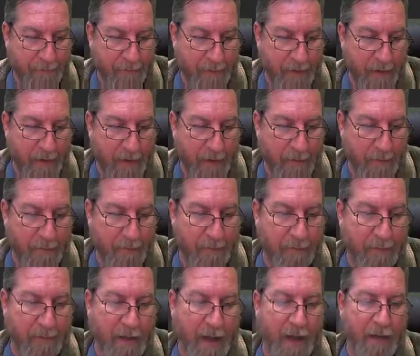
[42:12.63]

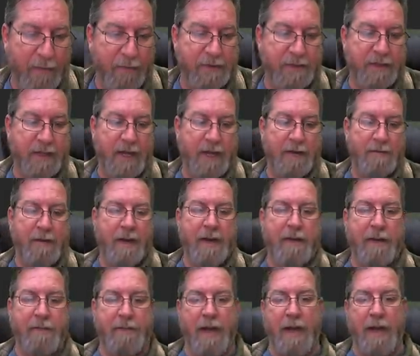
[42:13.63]
Um, I was an
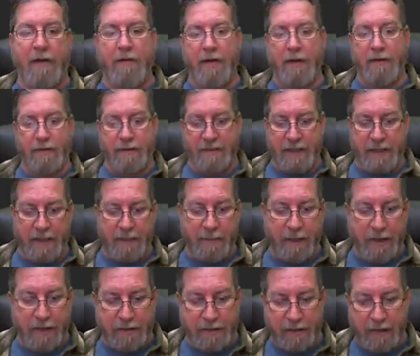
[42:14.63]
my background was
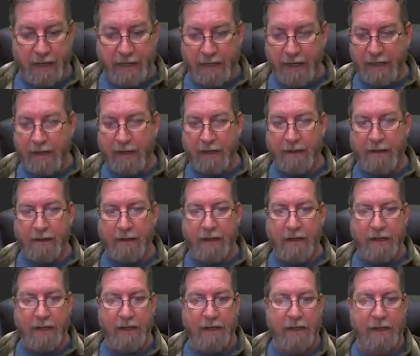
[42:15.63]
animation. I got kind of
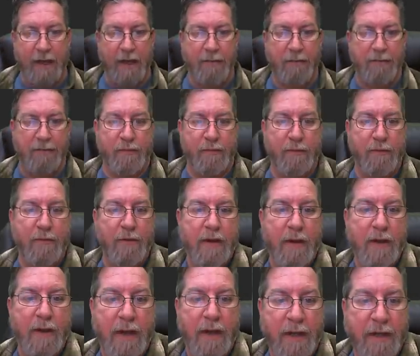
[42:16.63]
lucky and came through
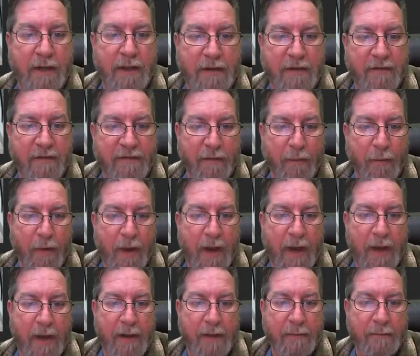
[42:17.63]
in a different
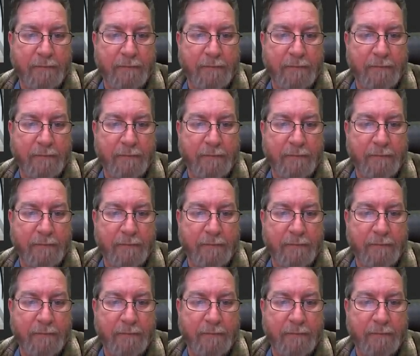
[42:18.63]
way